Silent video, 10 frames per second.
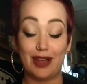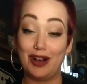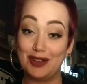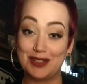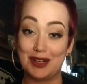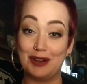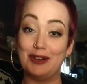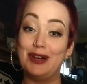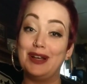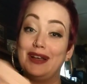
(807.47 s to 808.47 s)
Also,
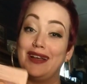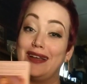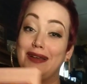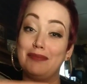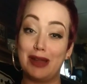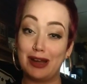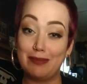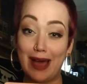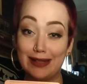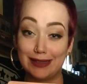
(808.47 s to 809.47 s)
Mary
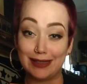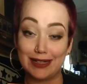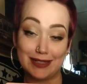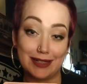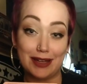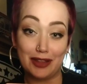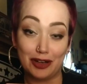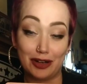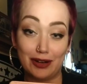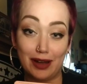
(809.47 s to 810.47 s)
Magdalene is
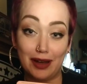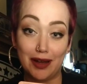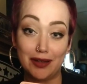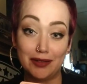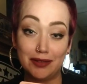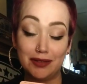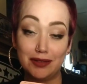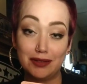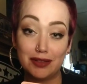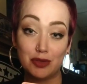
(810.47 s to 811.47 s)
another
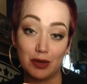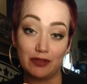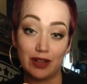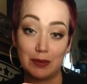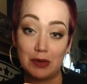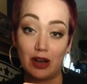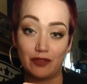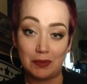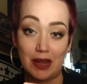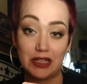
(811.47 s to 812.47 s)
twin flame
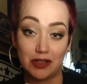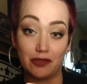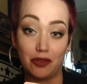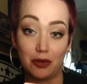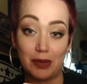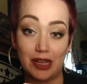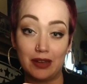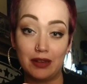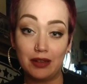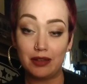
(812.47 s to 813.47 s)
confirmation for me.
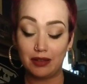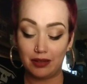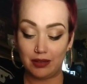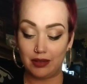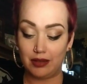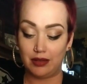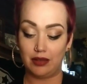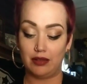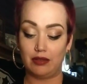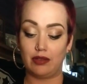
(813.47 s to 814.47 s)

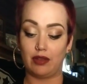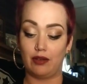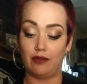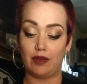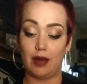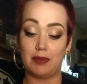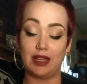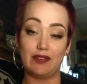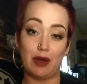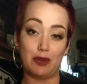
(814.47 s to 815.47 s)
So I'm going to
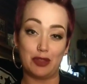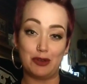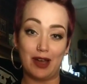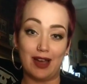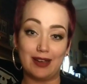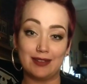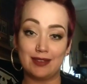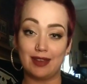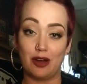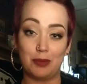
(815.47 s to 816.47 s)
leave that with you
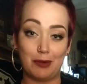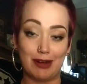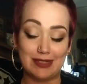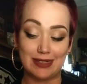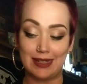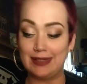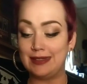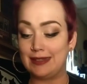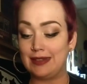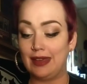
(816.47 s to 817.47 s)
guys. I hope it
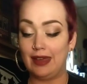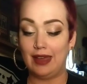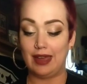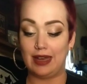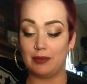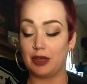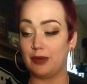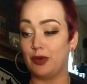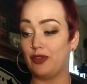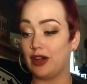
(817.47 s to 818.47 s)
resonates. And I'm going
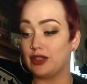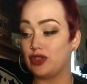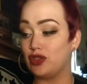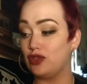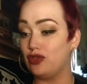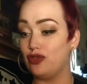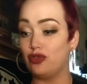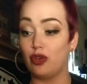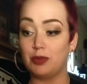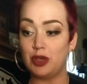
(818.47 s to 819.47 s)
to move on to
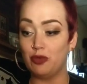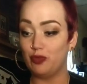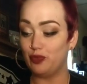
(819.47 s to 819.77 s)
group 2.